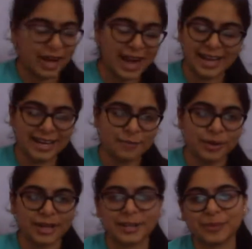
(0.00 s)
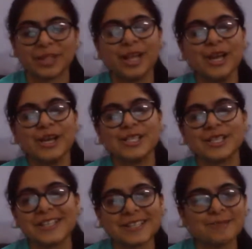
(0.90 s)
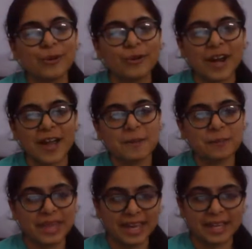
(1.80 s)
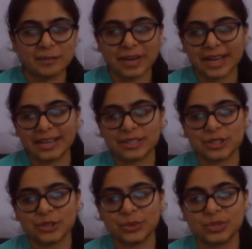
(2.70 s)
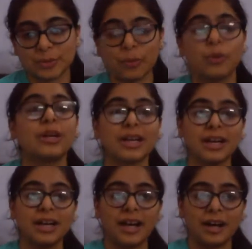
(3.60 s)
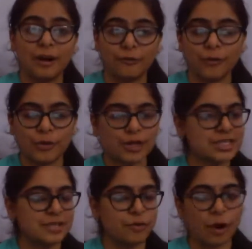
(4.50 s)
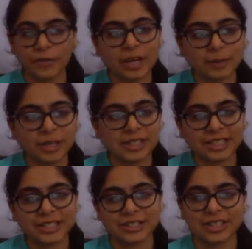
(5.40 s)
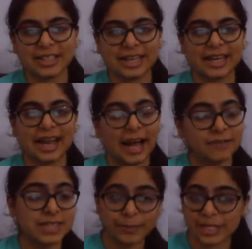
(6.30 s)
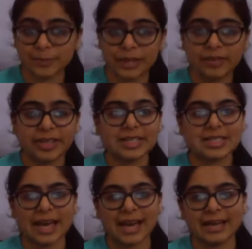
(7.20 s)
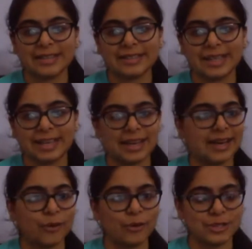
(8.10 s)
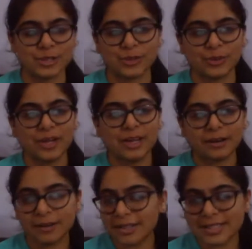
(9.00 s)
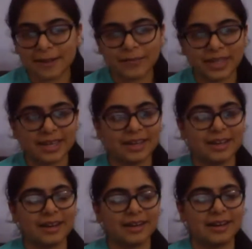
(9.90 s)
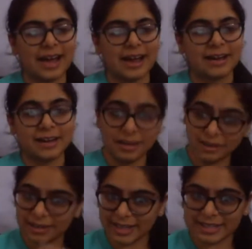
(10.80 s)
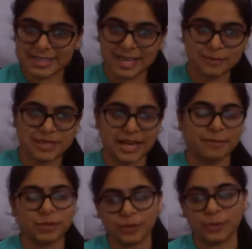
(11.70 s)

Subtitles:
highly unpredictable. So this program came in to support folks from the community so that they can have some experience and they can also earn something and learn at the same time